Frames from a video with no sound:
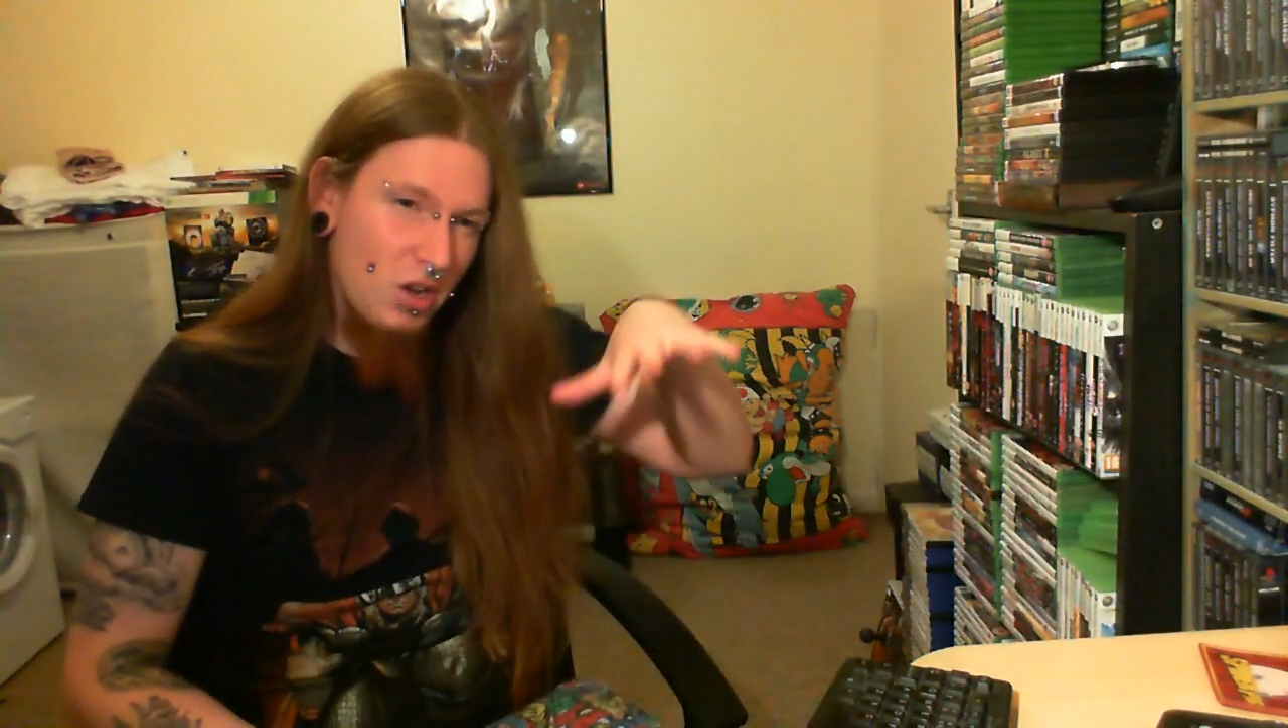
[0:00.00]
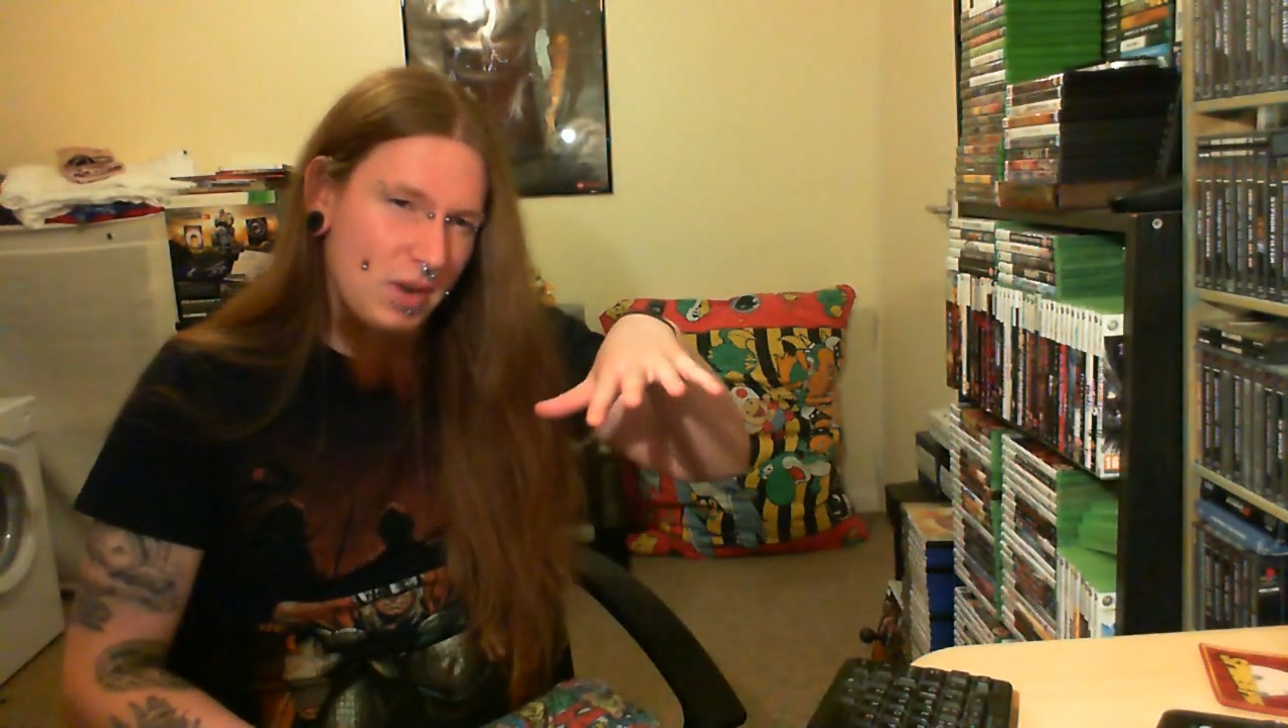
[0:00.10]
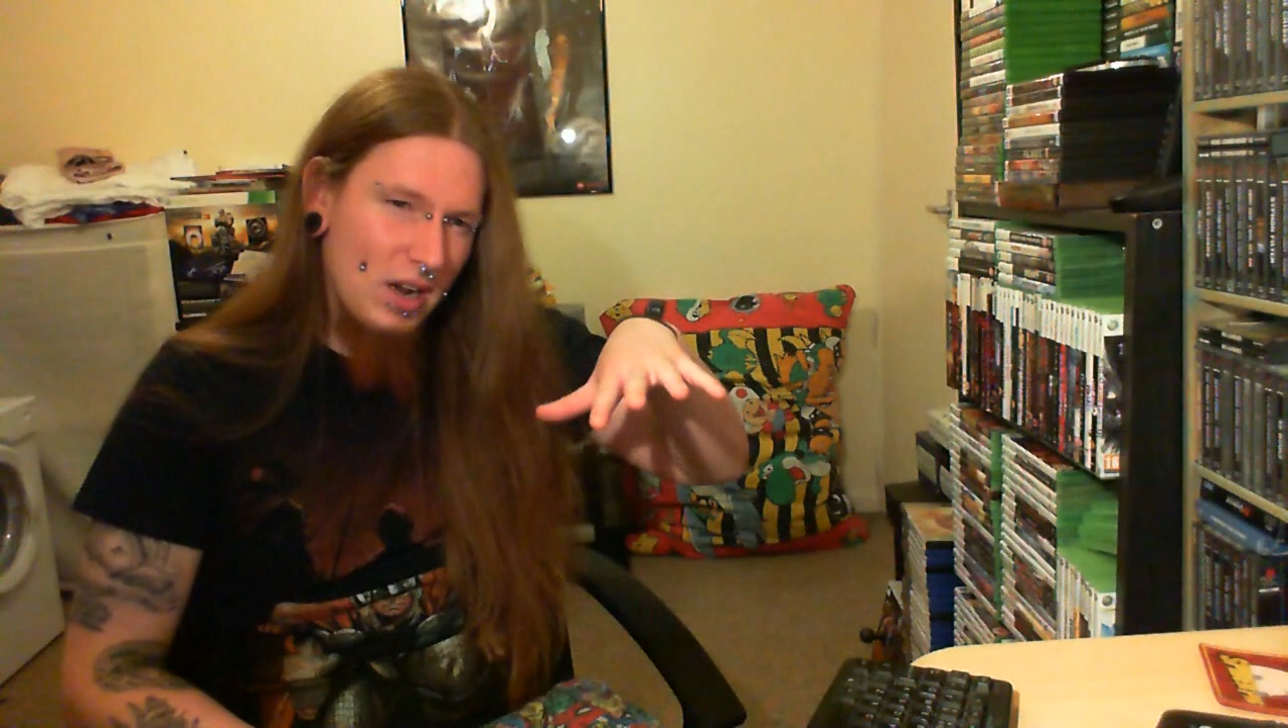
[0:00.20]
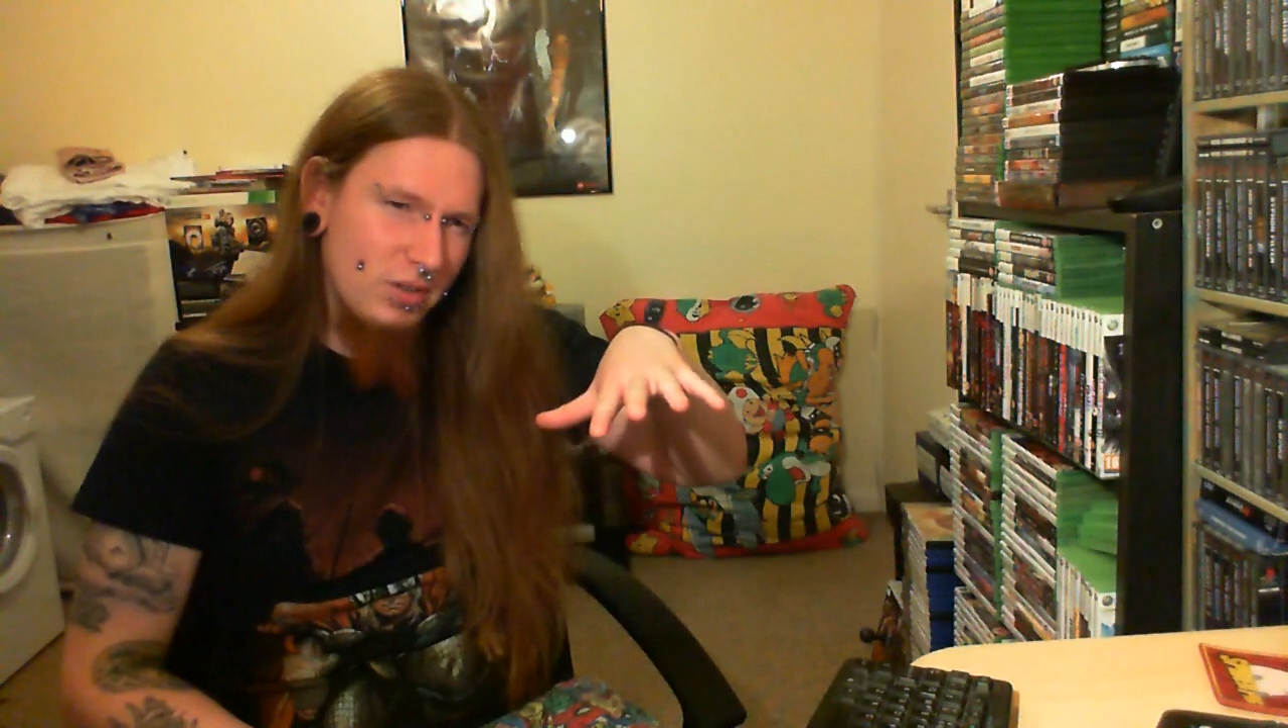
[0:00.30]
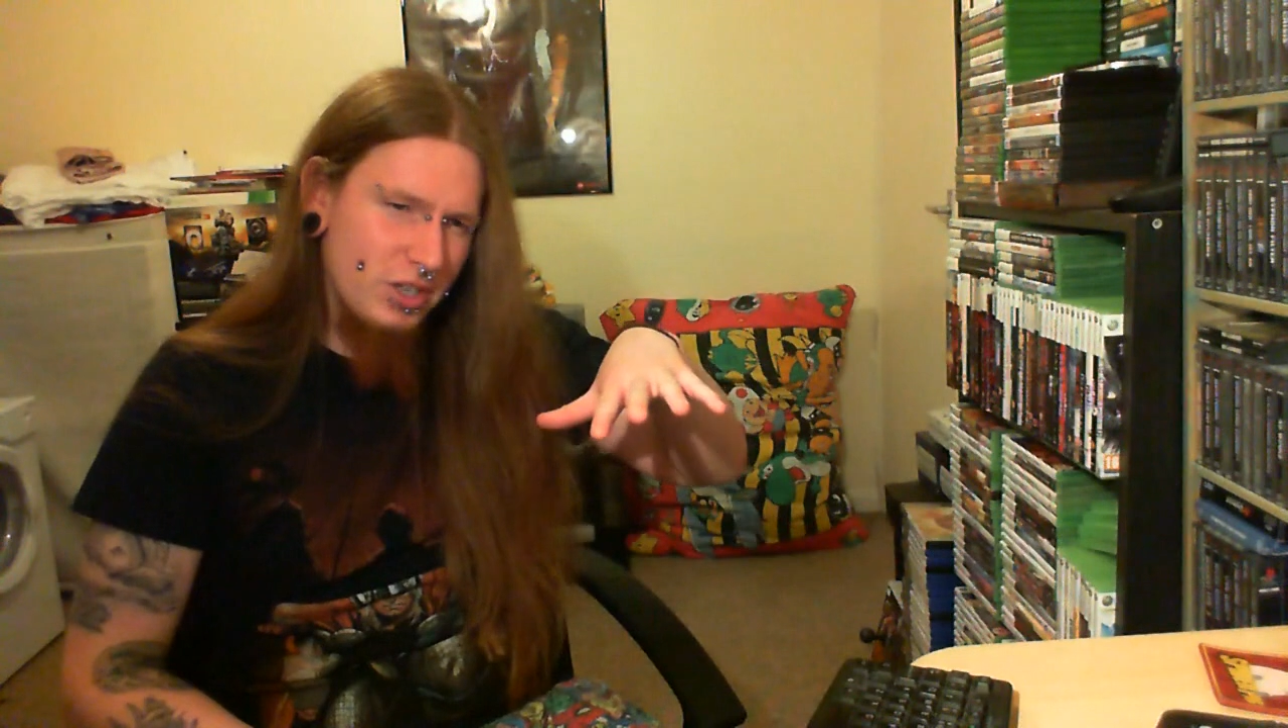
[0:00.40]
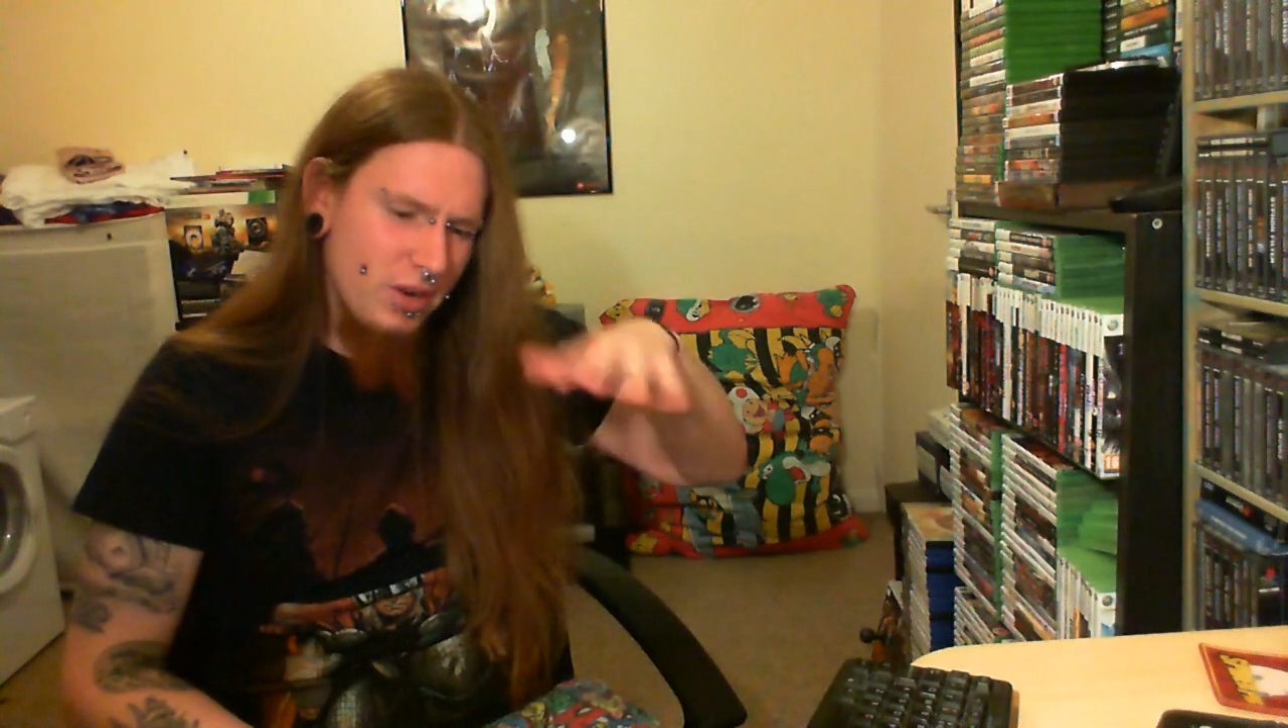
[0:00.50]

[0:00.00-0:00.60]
top-down